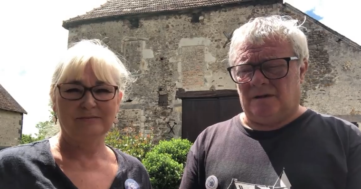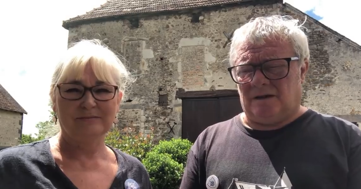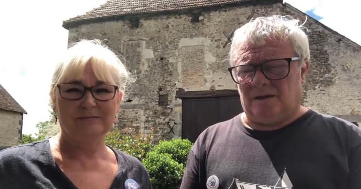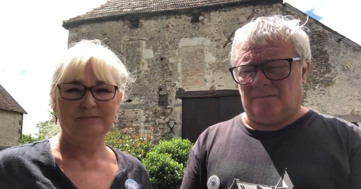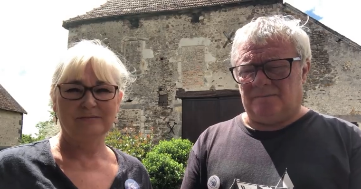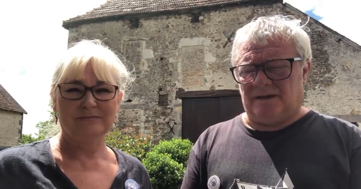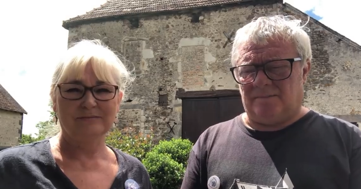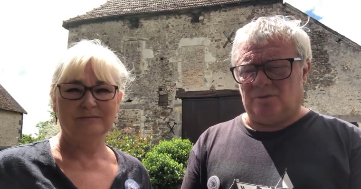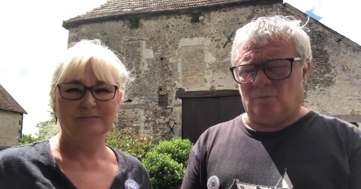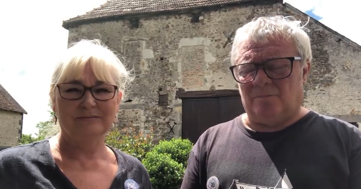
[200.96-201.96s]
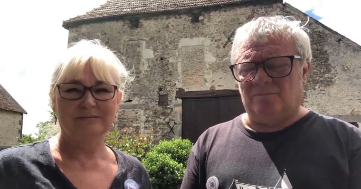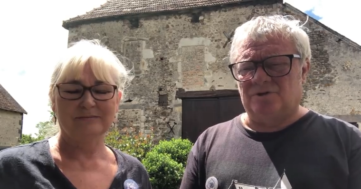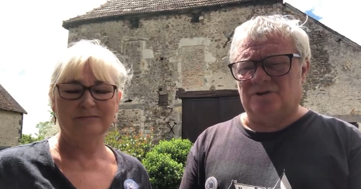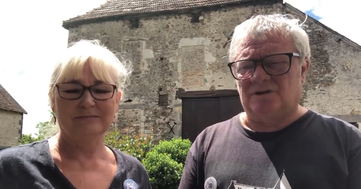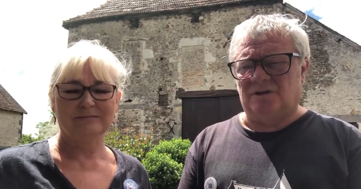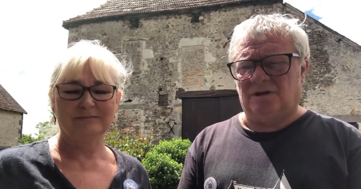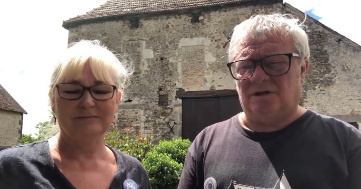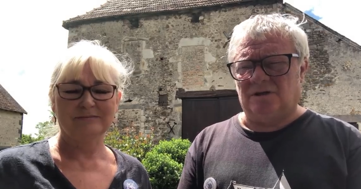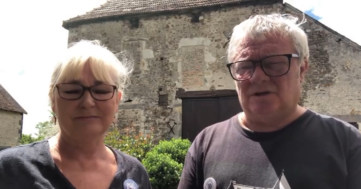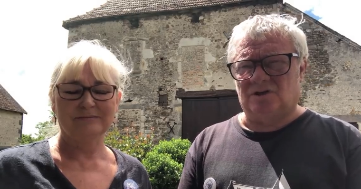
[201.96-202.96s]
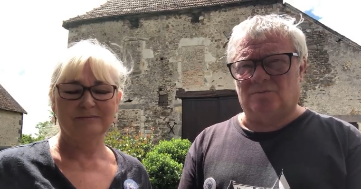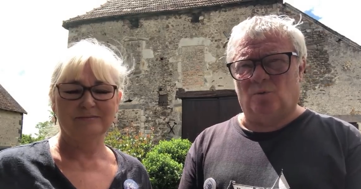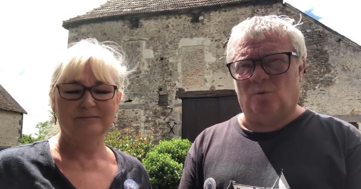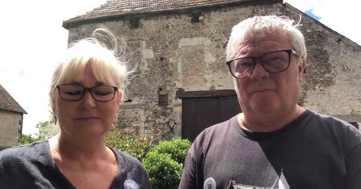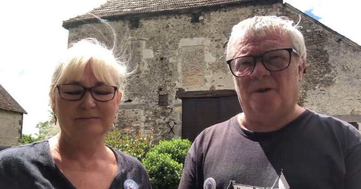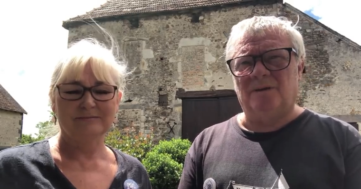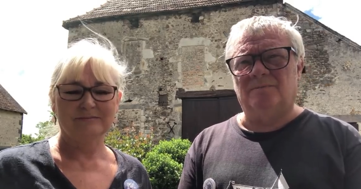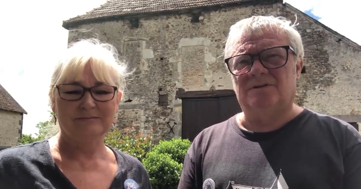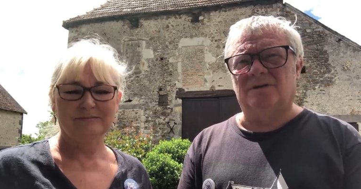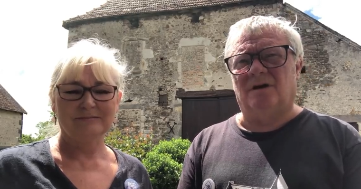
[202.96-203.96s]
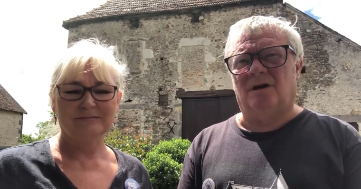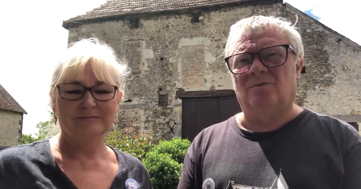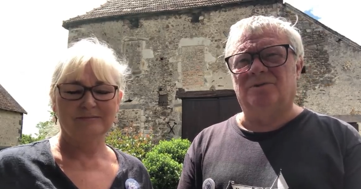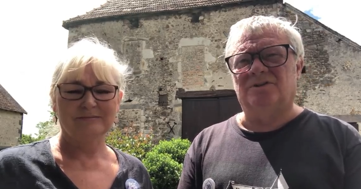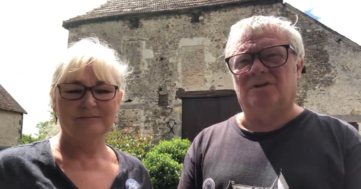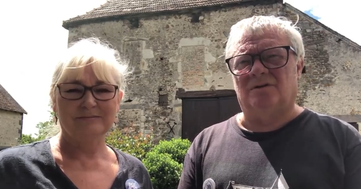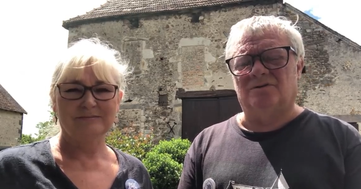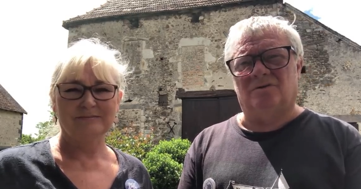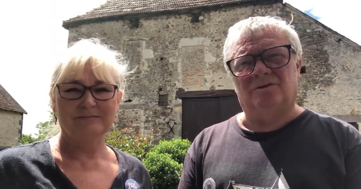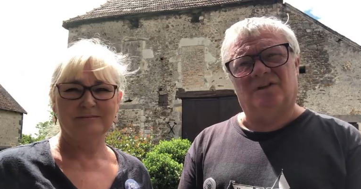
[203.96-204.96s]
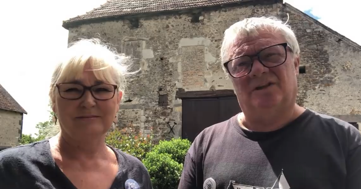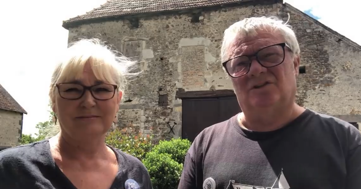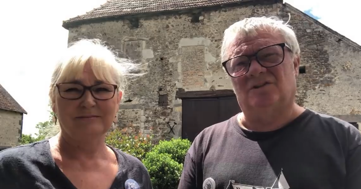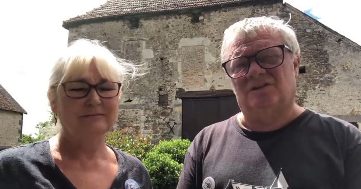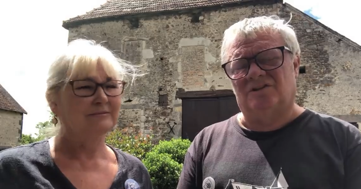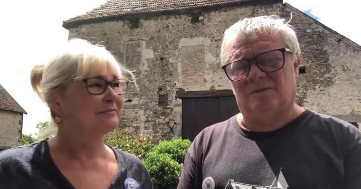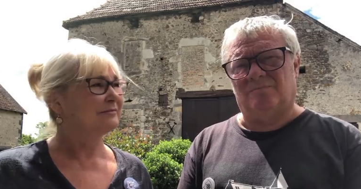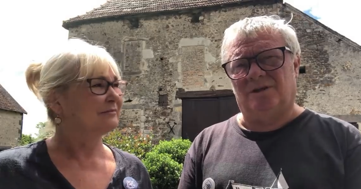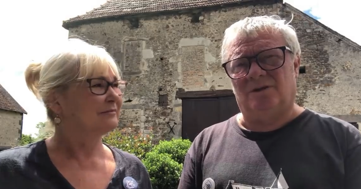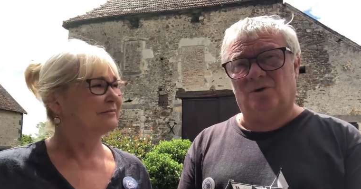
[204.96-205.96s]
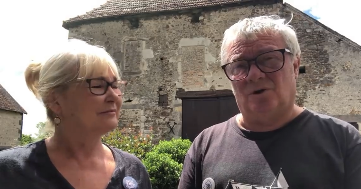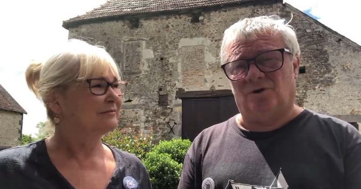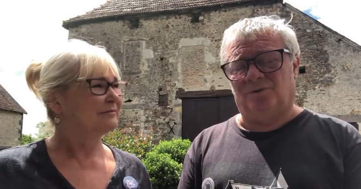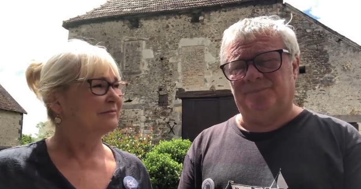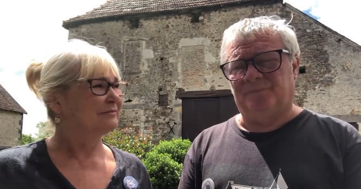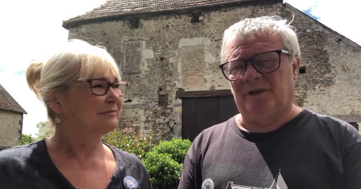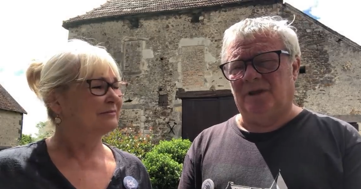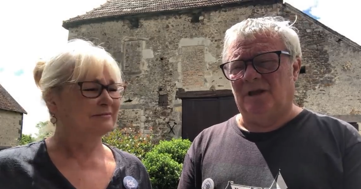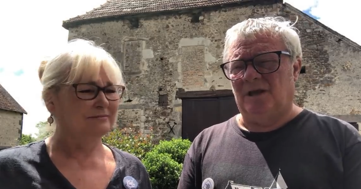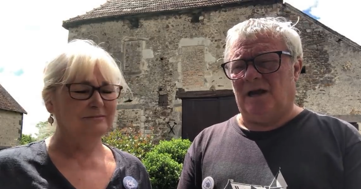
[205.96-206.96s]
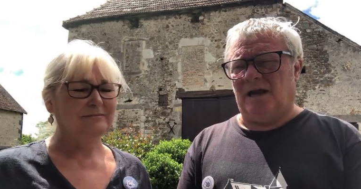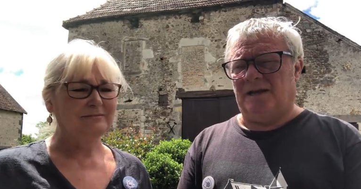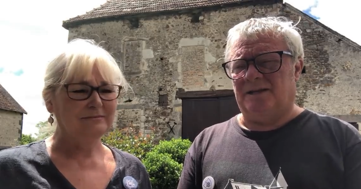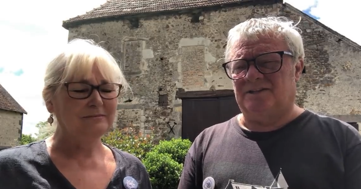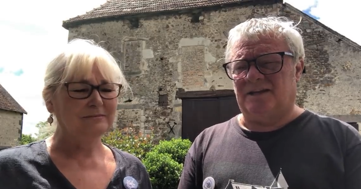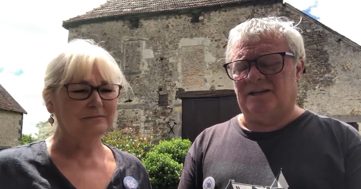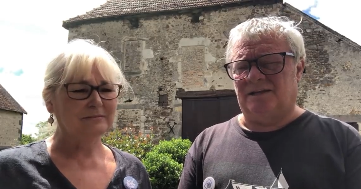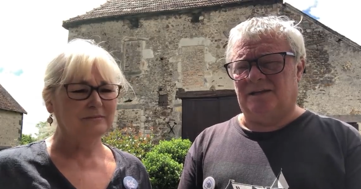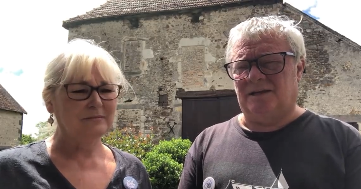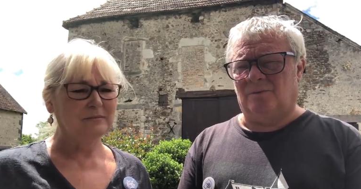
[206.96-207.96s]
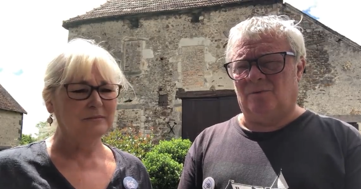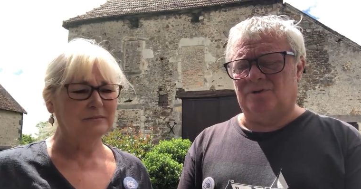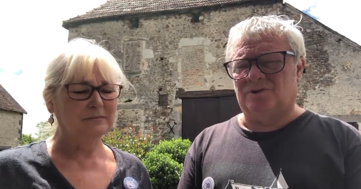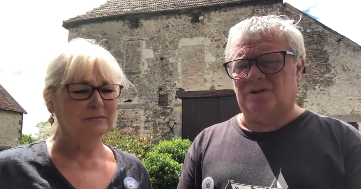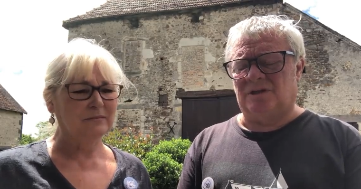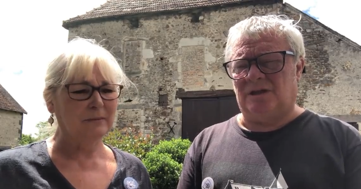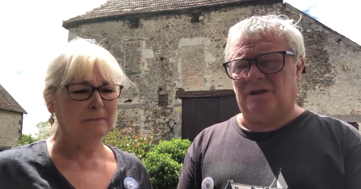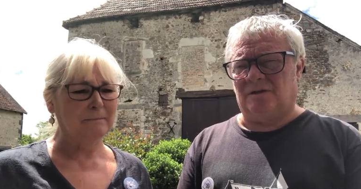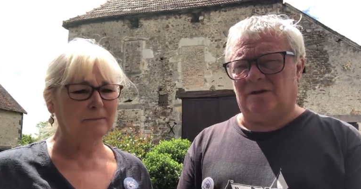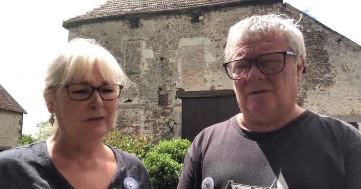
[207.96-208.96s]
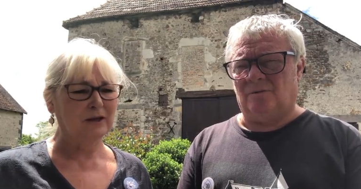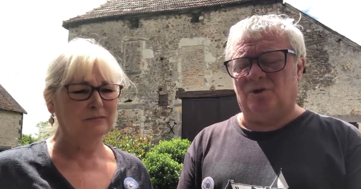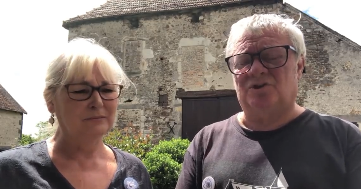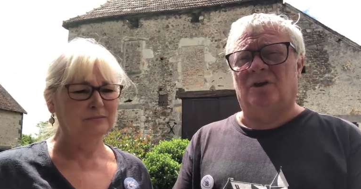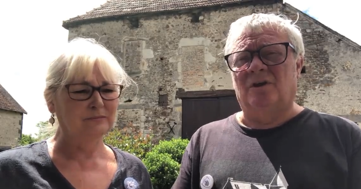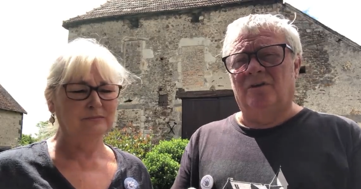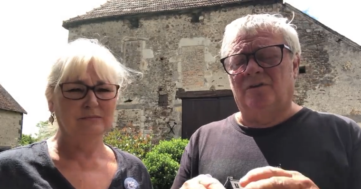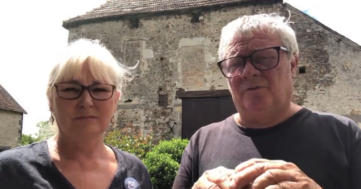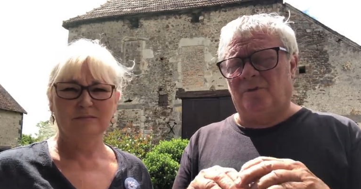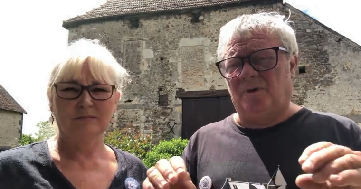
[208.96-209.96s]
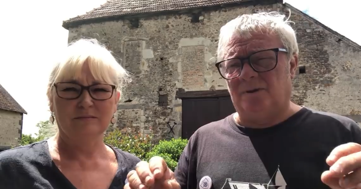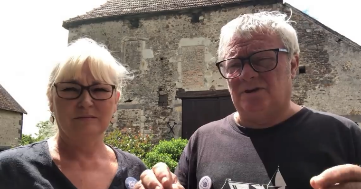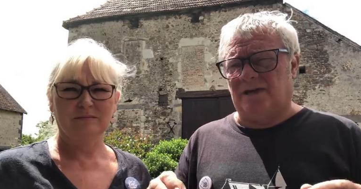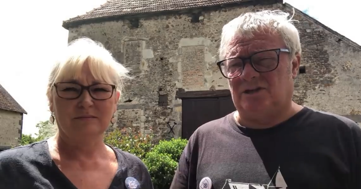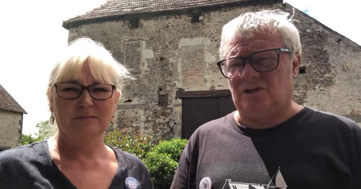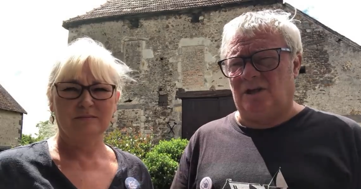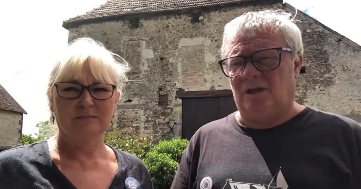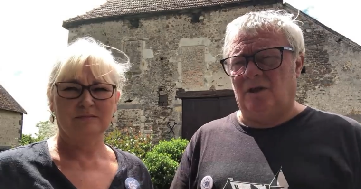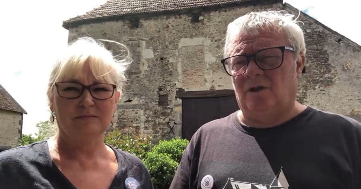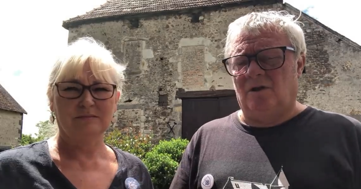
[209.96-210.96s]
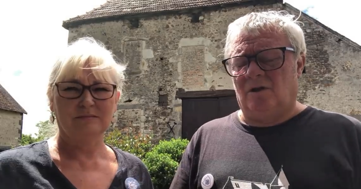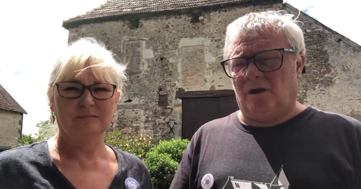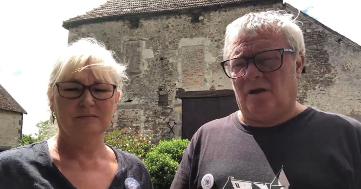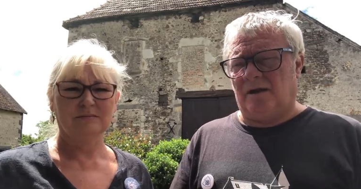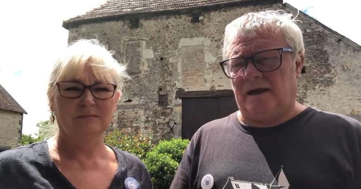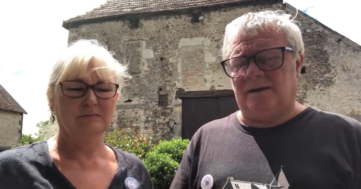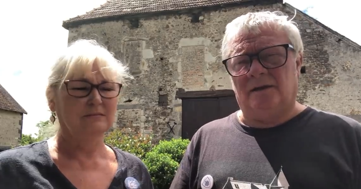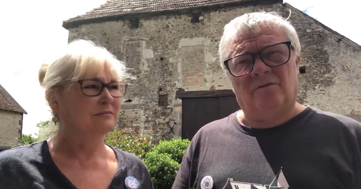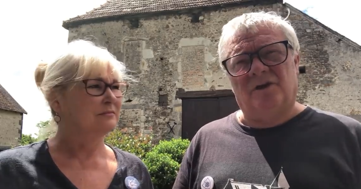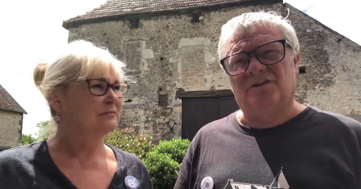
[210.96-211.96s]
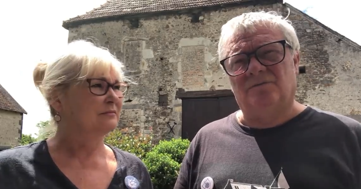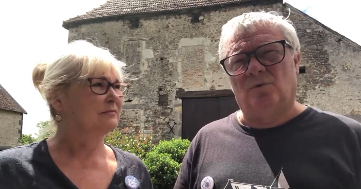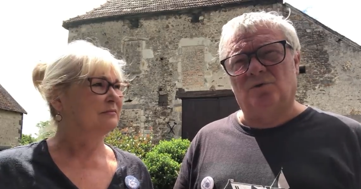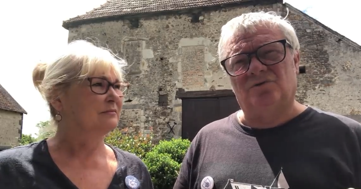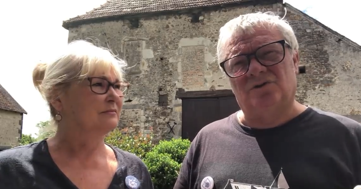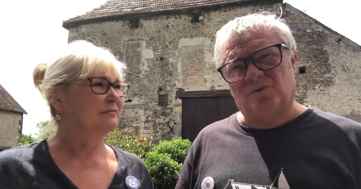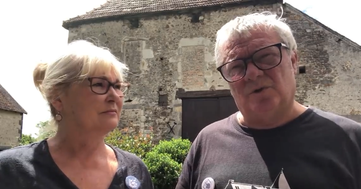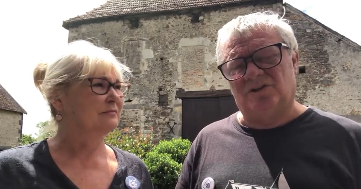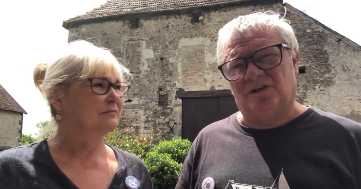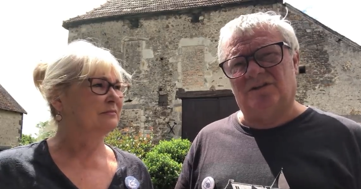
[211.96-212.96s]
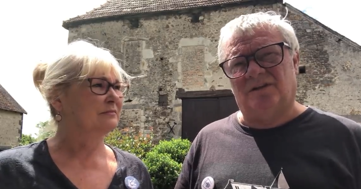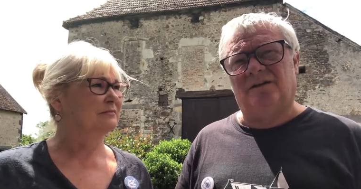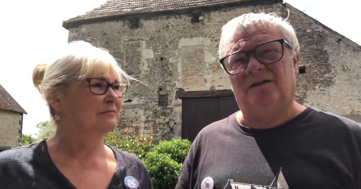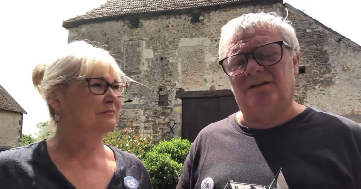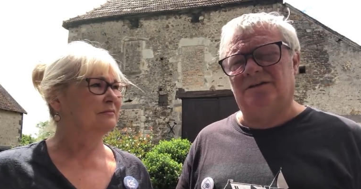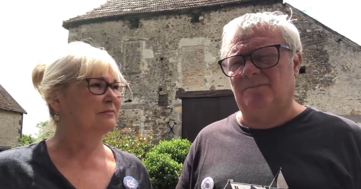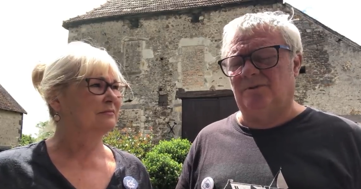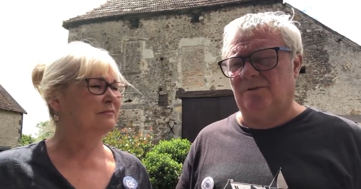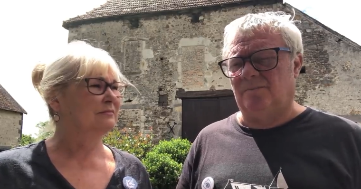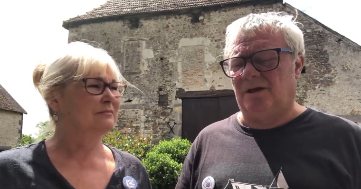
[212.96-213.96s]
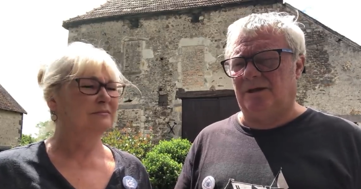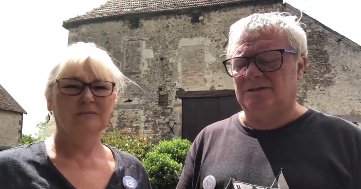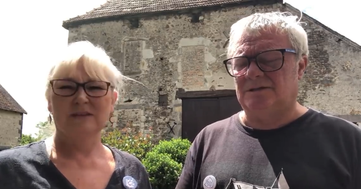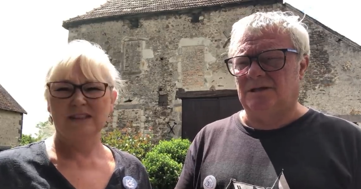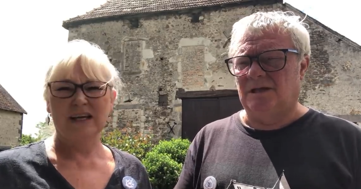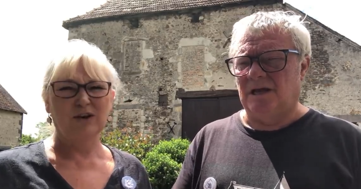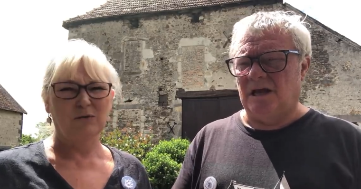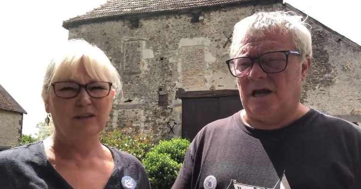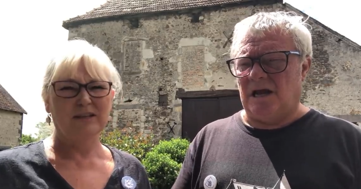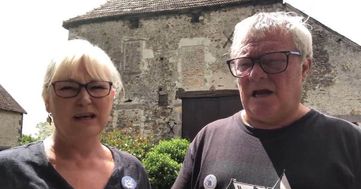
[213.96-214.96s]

Speaker 1: um, damage. One was to the small beams that hold the tiles on because they just simply hook on. And the second thing was the uh, which the, the beams had actually uh, had ingress of water and twisted, so they needed to be replaced. It's getting quite